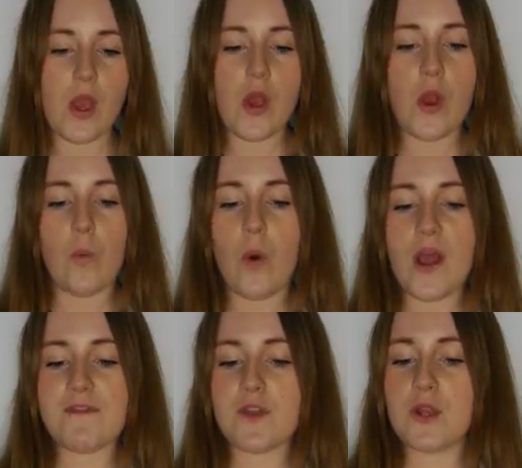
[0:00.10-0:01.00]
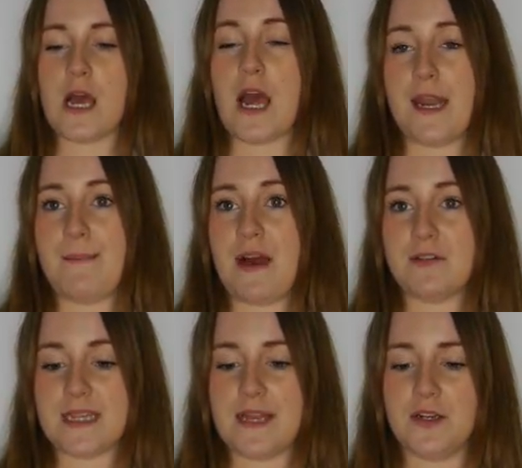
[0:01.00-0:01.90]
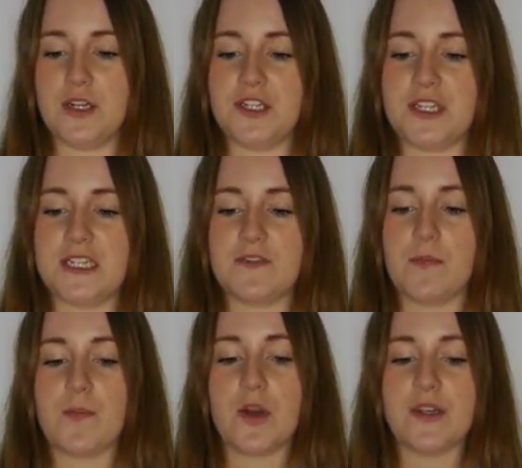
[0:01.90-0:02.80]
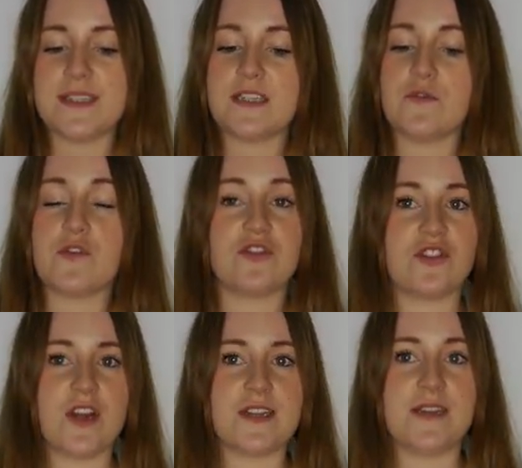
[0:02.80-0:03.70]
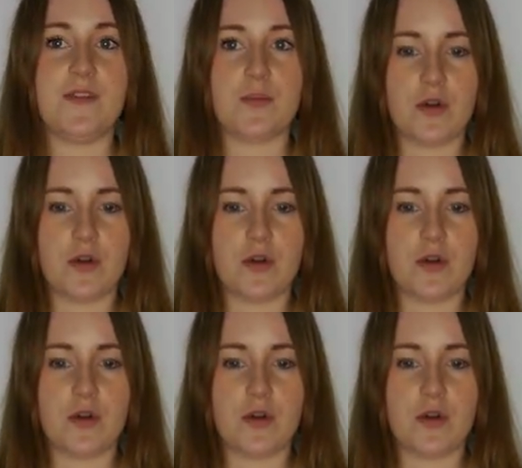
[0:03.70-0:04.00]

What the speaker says: What have you learned about technologies from the process of constructing the